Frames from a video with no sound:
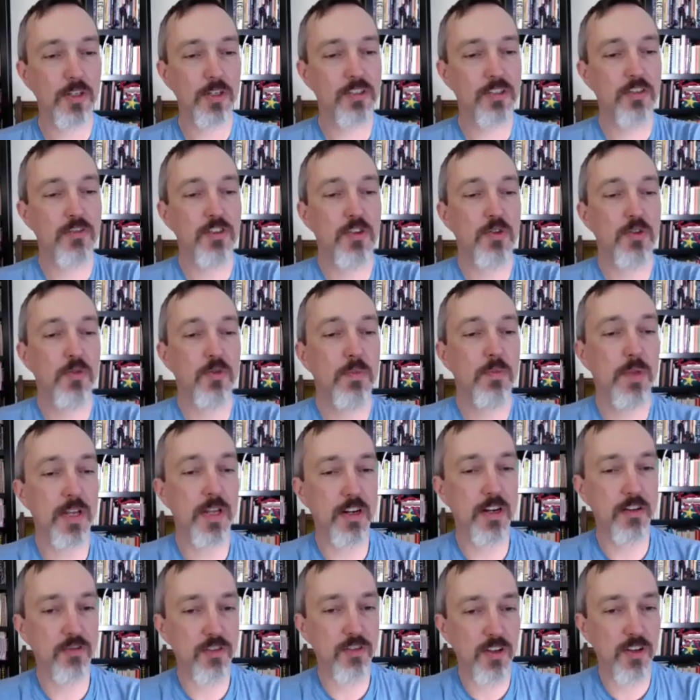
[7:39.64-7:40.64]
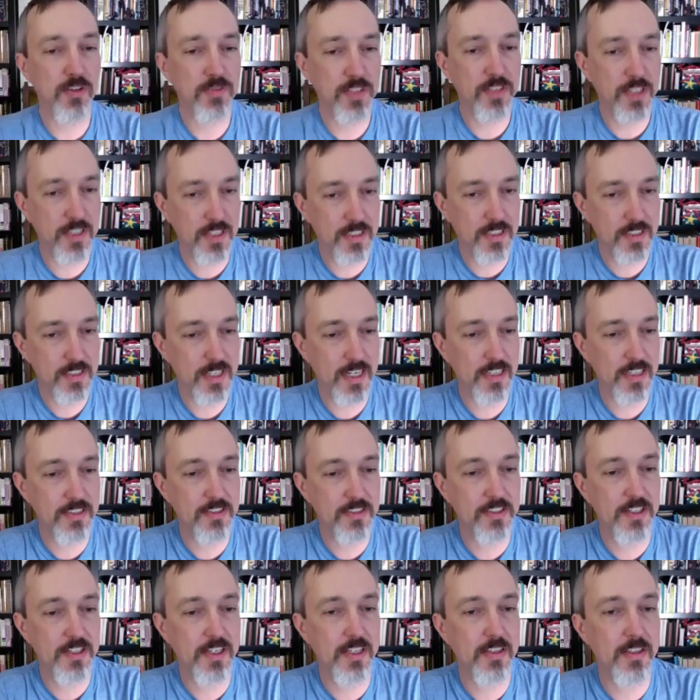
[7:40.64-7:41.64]
have you been involved in
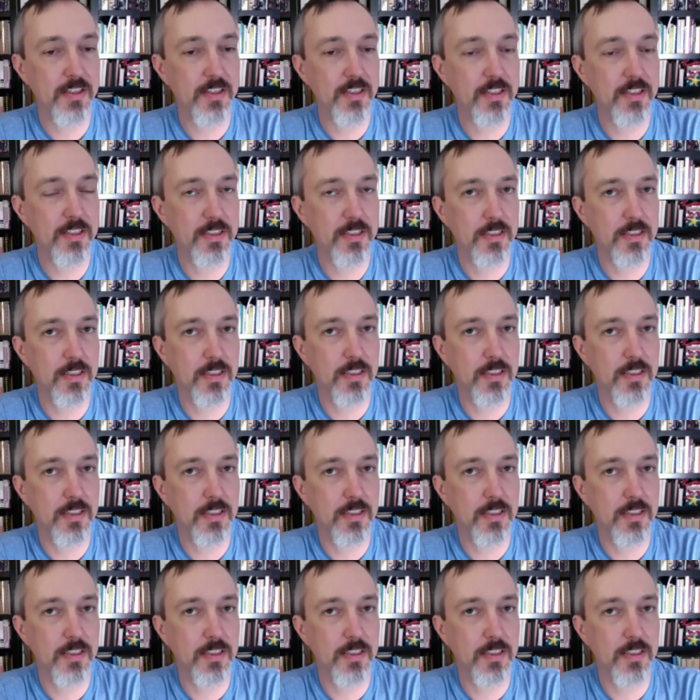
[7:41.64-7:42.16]
testing the